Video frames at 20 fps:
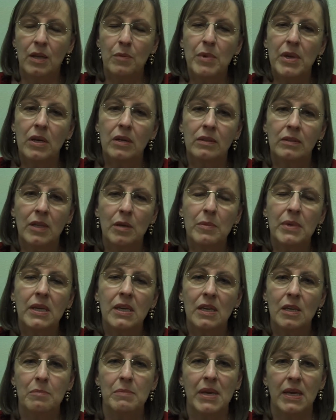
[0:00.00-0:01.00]
let me let me
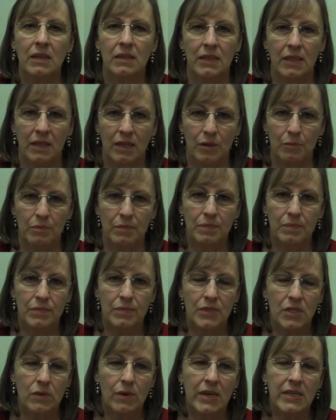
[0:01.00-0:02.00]
email him.
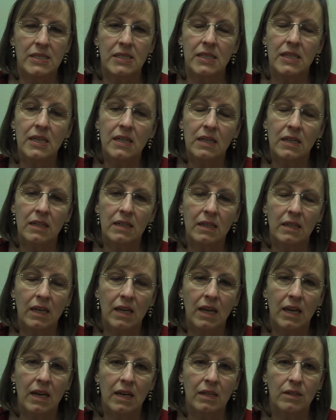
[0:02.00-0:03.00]
So I did,
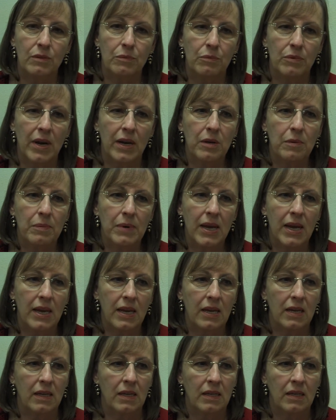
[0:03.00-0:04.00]
and right
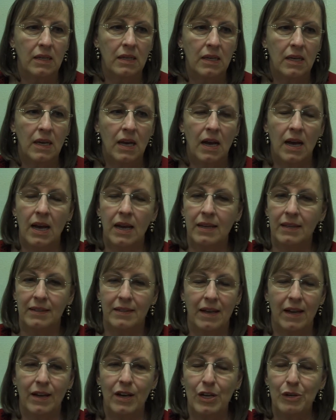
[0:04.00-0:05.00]
away, I
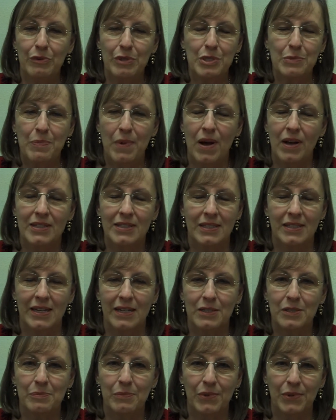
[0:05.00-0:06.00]
I got a response the
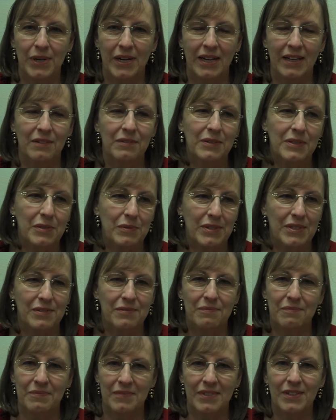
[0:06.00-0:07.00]
next morning, which was
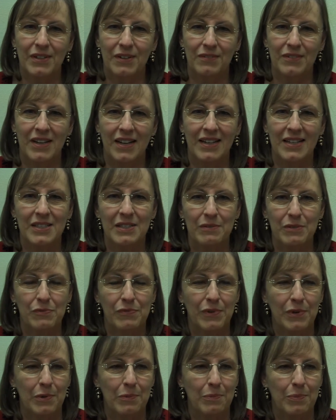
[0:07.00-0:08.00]
you know nice. He was
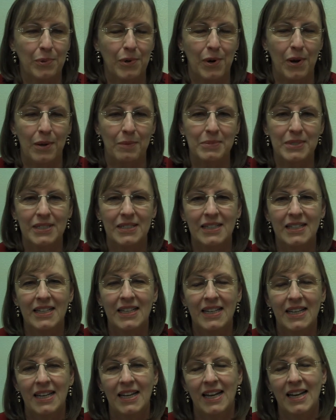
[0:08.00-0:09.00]
real prompt,
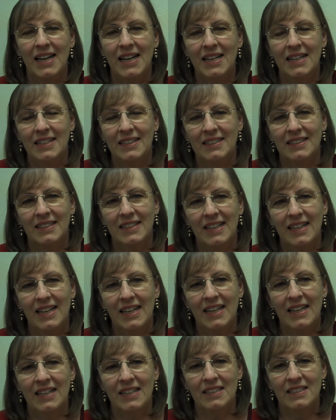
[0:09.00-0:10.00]
uh,
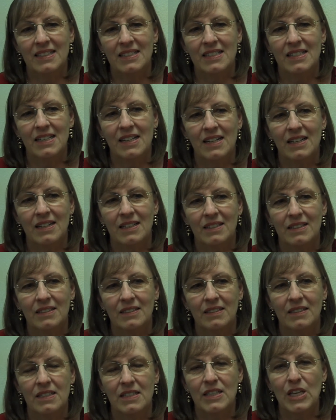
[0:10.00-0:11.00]
and
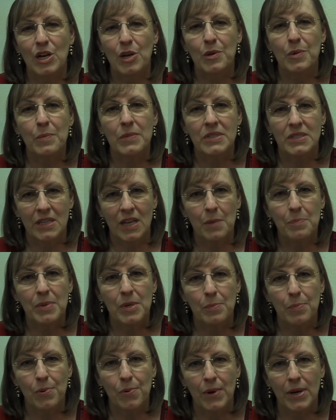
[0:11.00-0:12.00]
uh, set up set up an
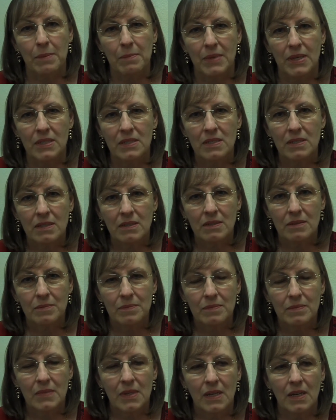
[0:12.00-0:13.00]
appointment
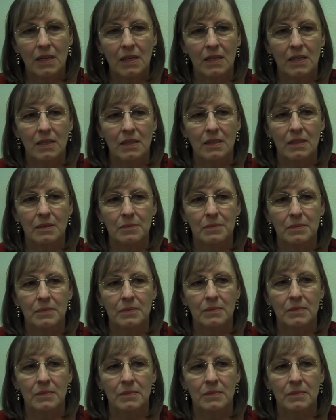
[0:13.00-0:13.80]
um,